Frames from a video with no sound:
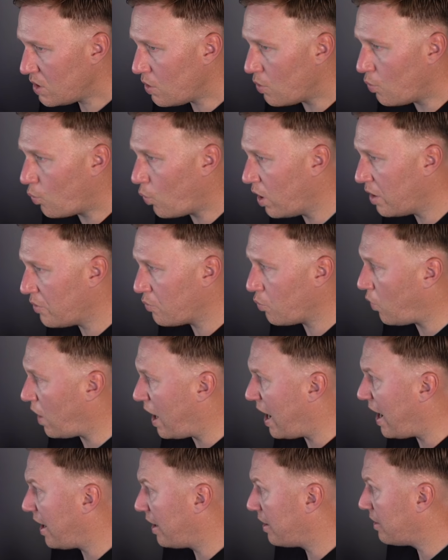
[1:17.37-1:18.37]

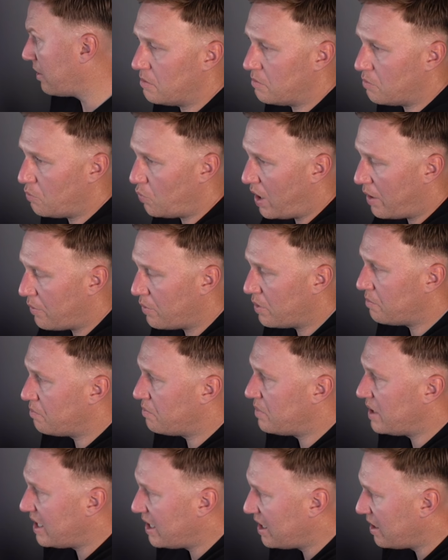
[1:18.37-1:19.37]
why? Where would
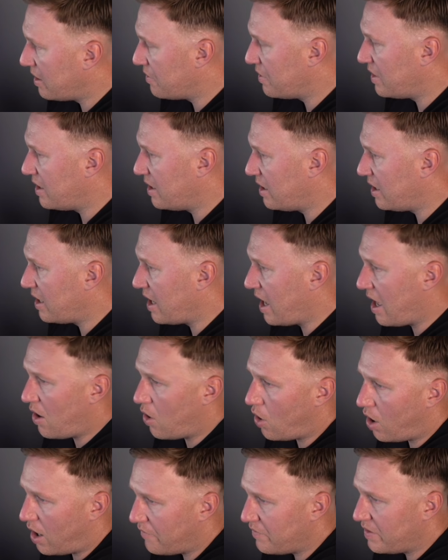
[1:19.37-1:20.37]
be the
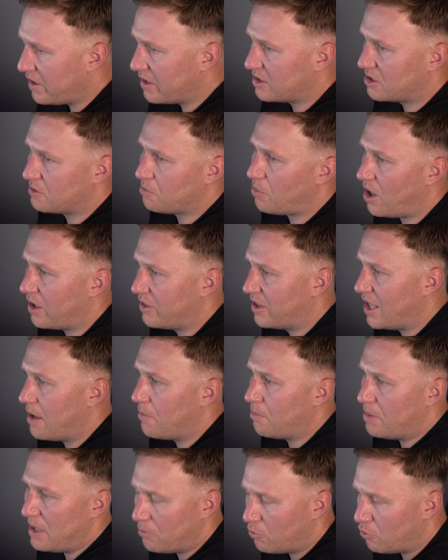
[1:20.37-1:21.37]
obvious spot
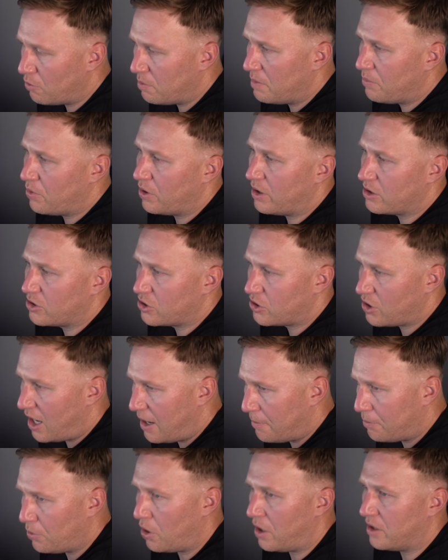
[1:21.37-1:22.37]
that people would be putting
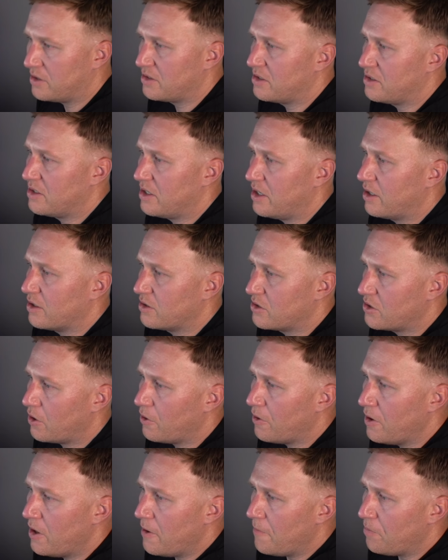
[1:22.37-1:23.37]
stop losses here?
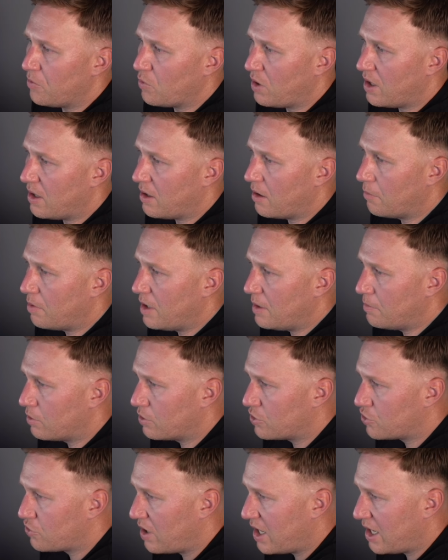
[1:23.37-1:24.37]
So when
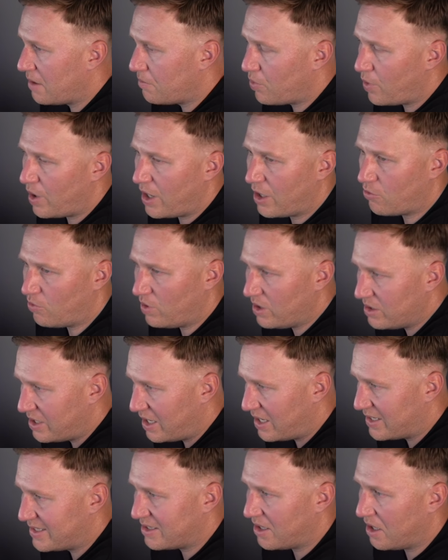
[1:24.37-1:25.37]
people trade break
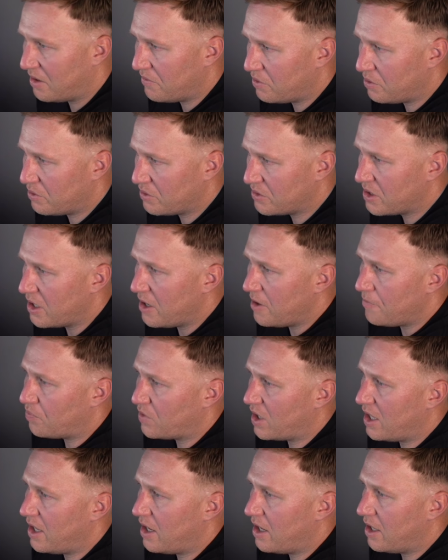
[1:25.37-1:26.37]
retest levels
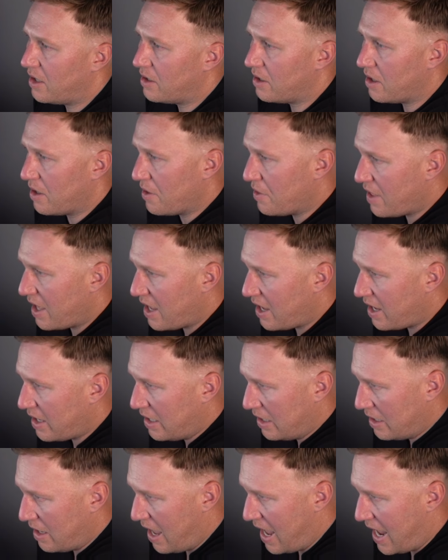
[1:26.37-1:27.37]
and
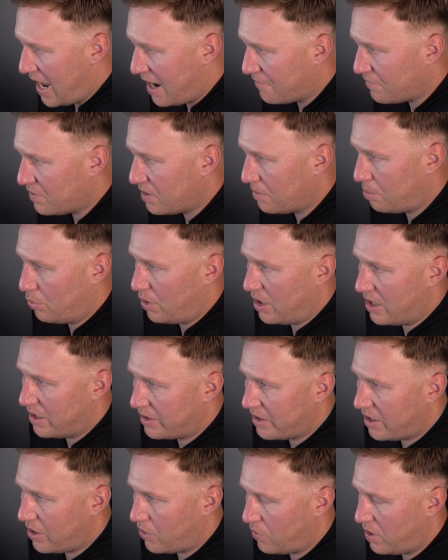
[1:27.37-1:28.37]
they have the
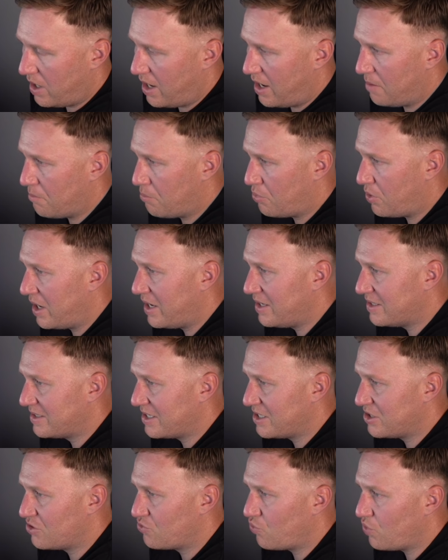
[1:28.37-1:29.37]
breakout and
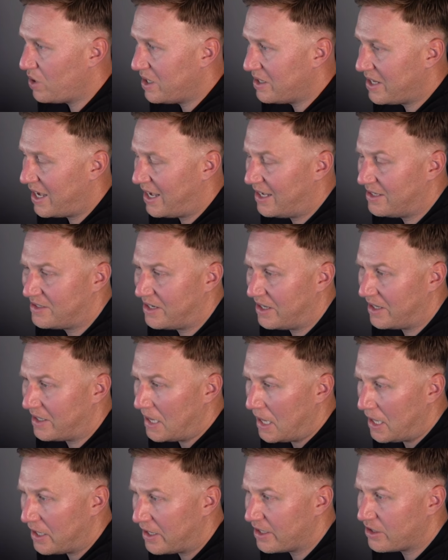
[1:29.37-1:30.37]
prices retesting
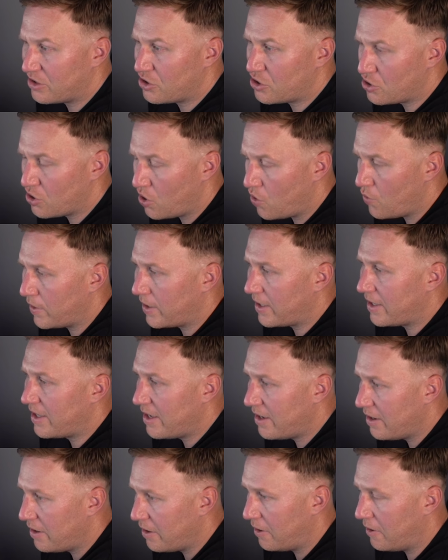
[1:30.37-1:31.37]
like it's showing
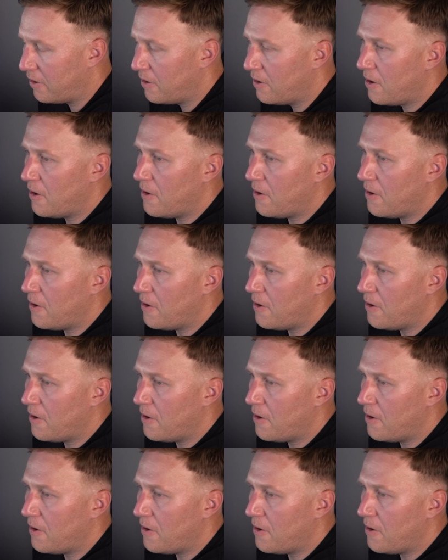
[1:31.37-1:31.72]
here,